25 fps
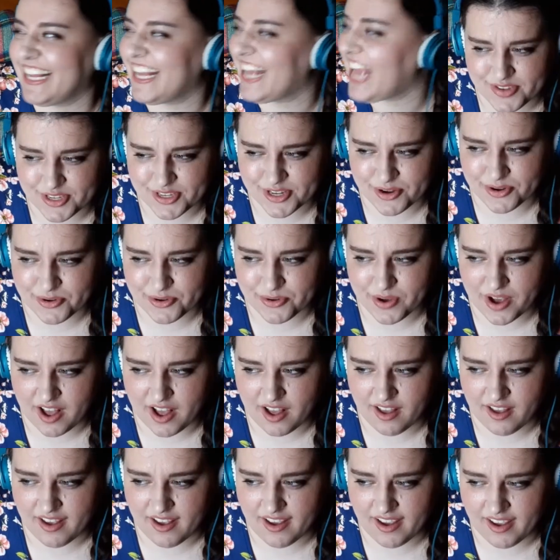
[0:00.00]
So
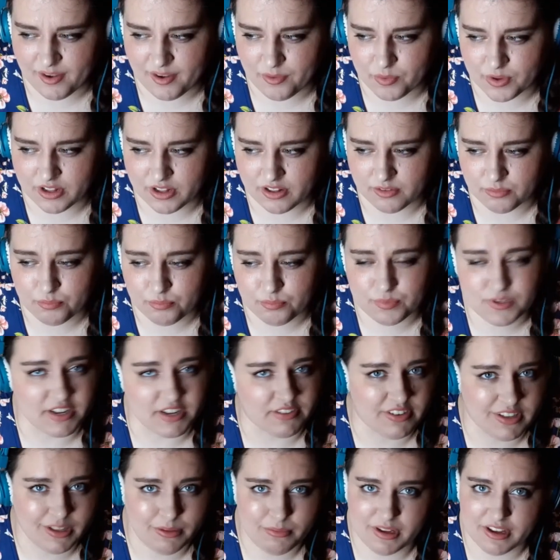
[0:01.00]
I will
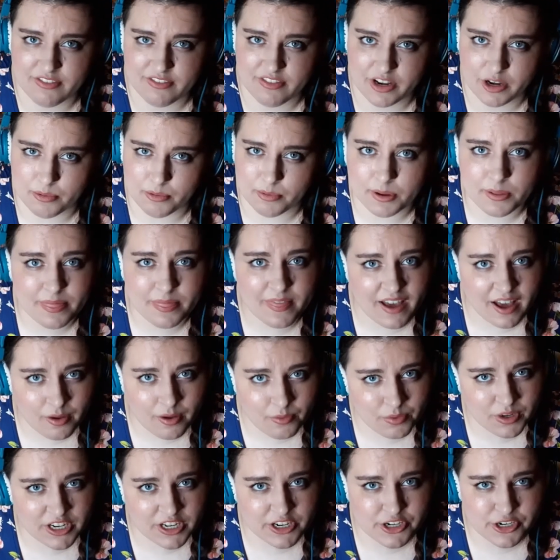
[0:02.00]
definitely make a video about
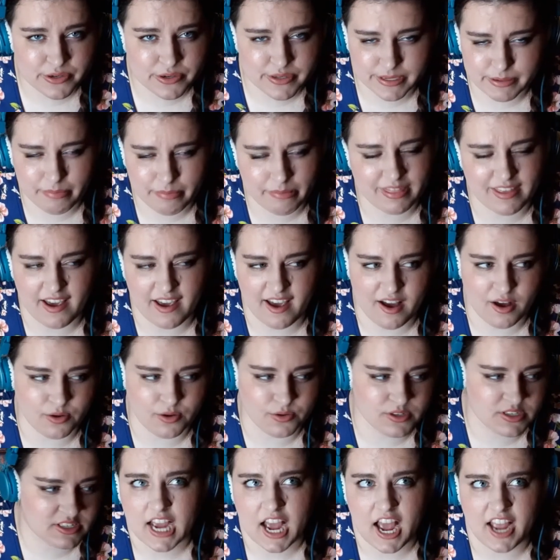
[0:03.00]
that when it shows up at the
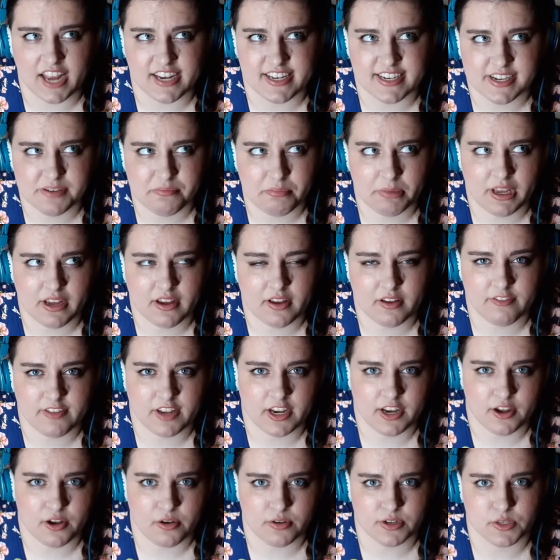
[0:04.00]
house. I did make a
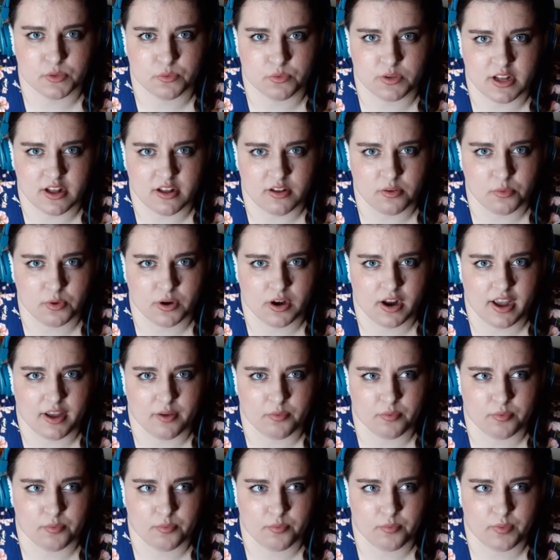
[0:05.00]
video as well where
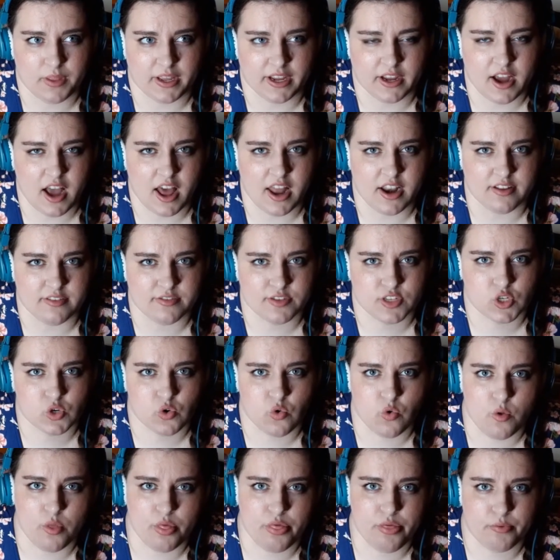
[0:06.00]
I like kind of
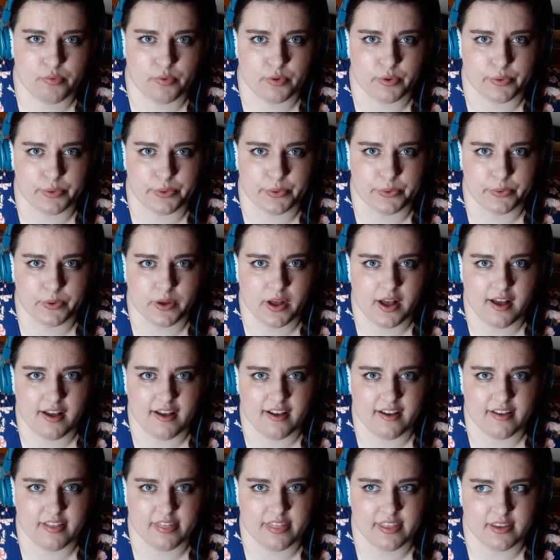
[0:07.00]
scrolled through
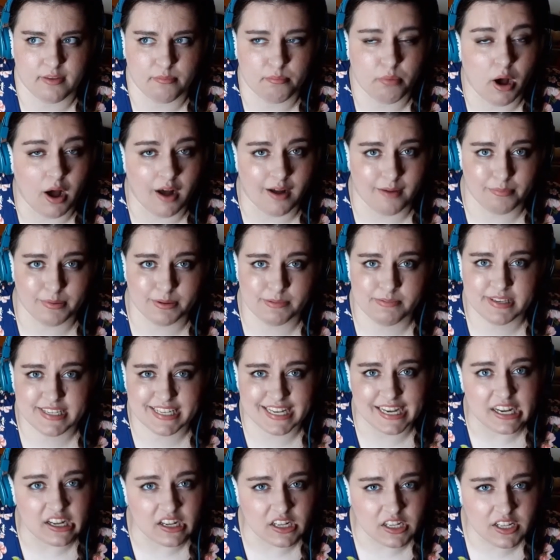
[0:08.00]
the pop-up
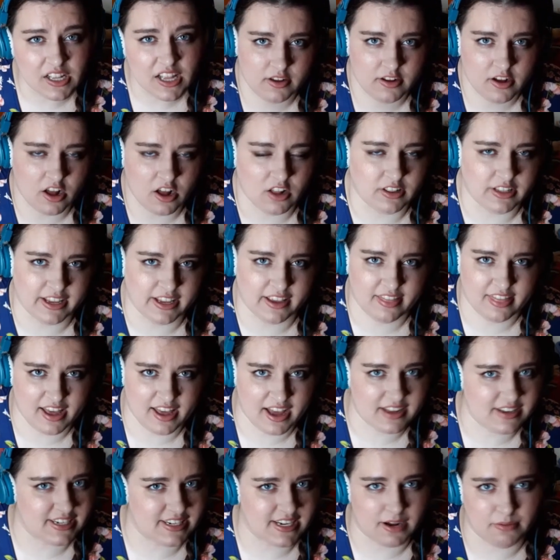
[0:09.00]
sale. I'll link
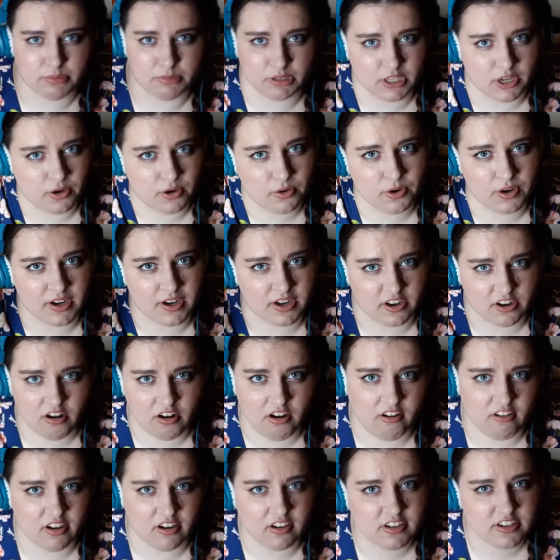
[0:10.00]
that down below or in a
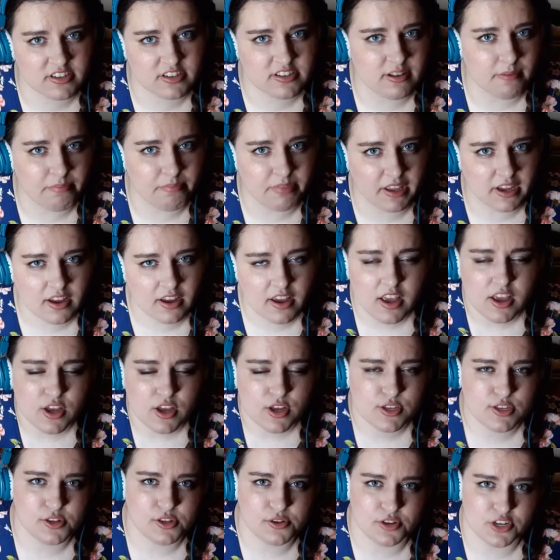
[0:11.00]
card or something.
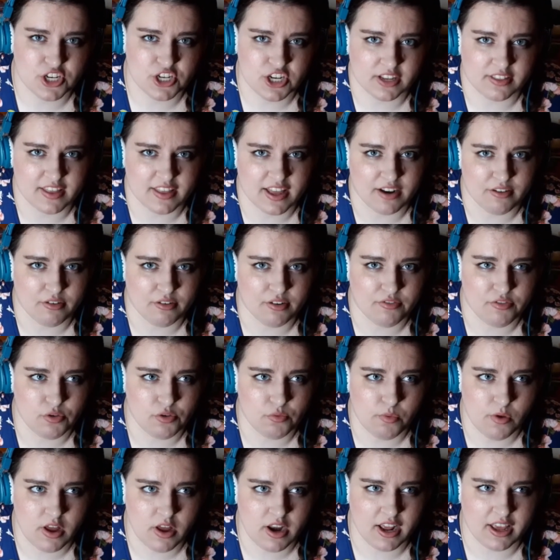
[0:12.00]
So you can check that out if
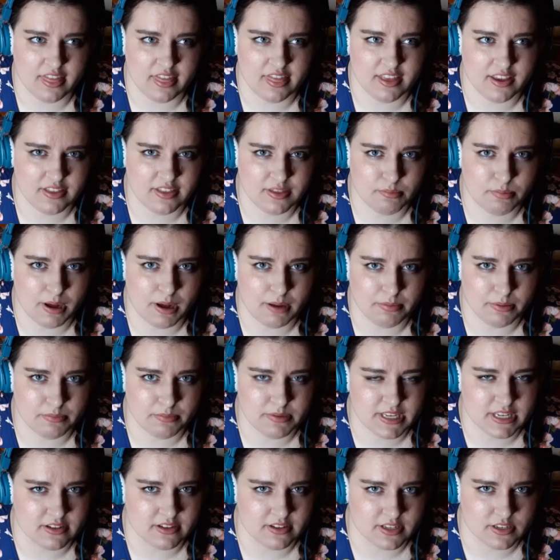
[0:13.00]
you want. I think the
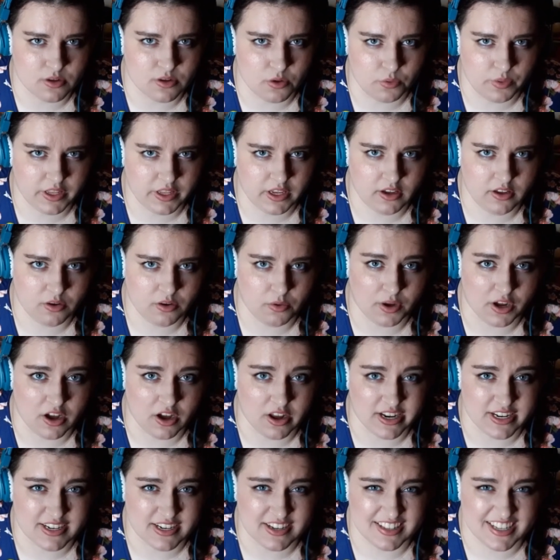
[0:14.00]
pop-up sale is only going
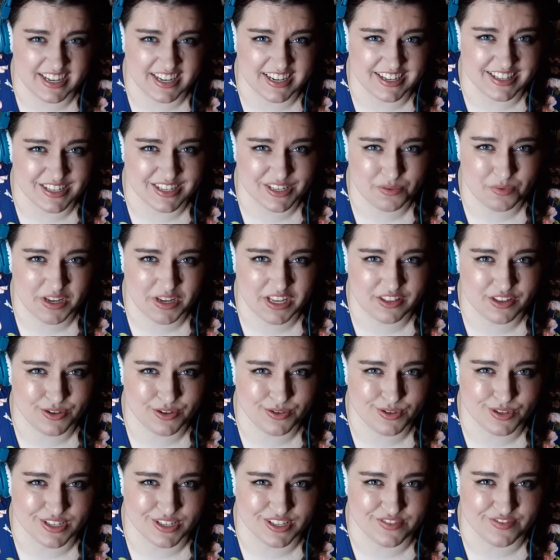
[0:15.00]
on until the end of this week
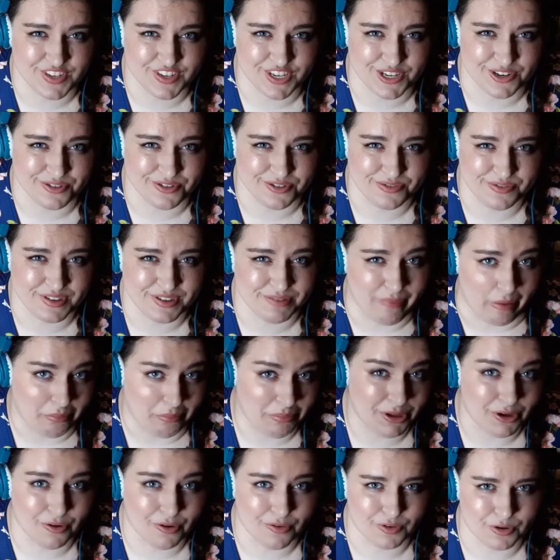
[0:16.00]
though. So this video, it
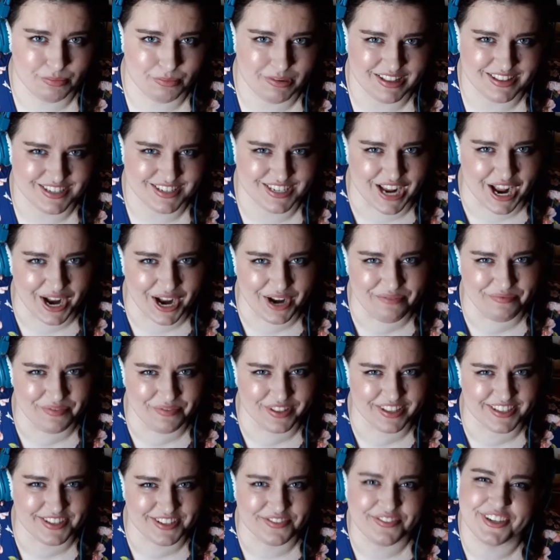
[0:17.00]
might be over by the time
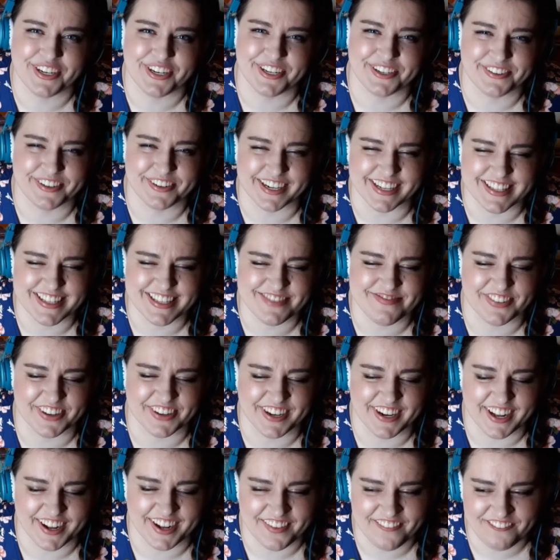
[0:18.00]
this video gets
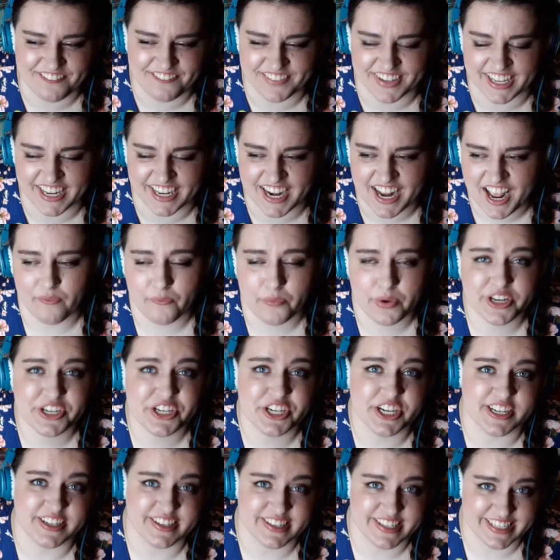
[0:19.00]
put up, but we
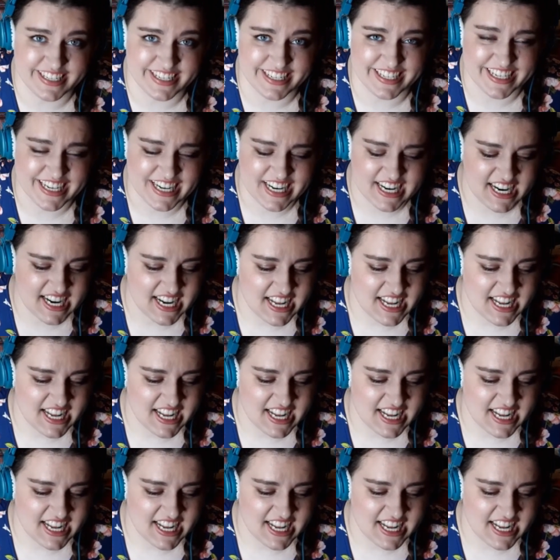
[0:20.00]
shall see.